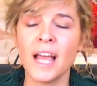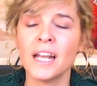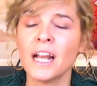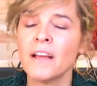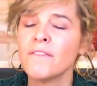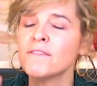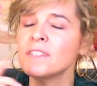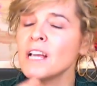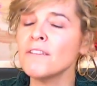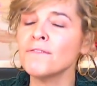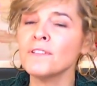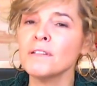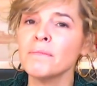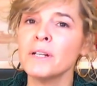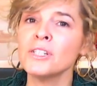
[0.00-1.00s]
and I've
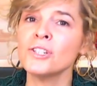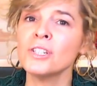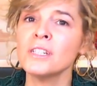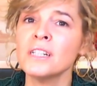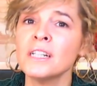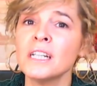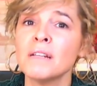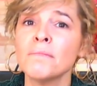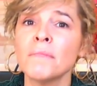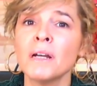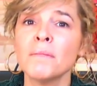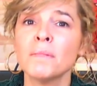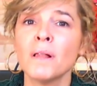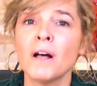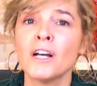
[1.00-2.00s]
definitely mentioned it in my
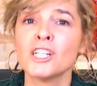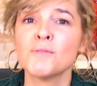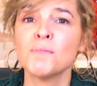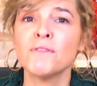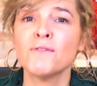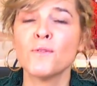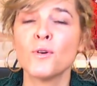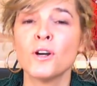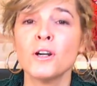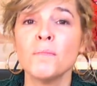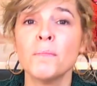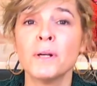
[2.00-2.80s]
blogs before,